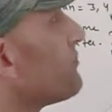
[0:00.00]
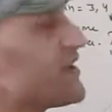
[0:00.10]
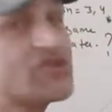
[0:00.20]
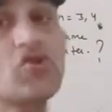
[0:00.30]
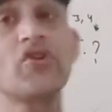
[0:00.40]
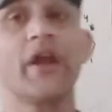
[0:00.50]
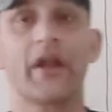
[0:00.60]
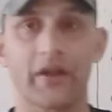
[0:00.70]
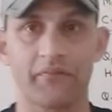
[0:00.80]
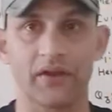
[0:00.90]
based on
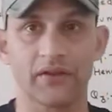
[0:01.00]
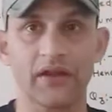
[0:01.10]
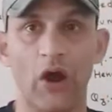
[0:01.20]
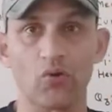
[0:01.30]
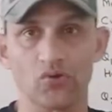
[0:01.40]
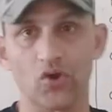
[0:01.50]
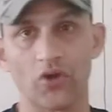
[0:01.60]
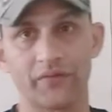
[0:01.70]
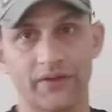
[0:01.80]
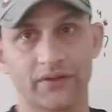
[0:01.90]
interval, then how to
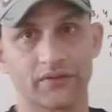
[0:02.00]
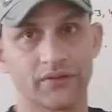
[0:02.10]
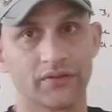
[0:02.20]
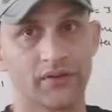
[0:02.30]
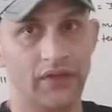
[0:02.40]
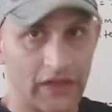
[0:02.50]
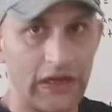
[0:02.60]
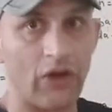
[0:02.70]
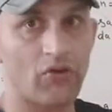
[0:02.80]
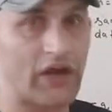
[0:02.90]
solve it?
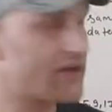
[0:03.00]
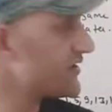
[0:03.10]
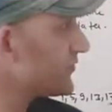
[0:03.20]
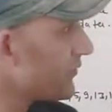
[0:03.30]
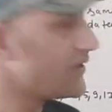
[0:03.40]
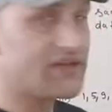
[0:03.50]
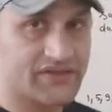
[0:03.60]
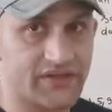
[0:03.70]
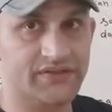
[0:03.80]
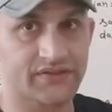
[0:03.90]
Now we will
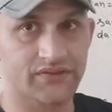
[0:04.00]
discuss.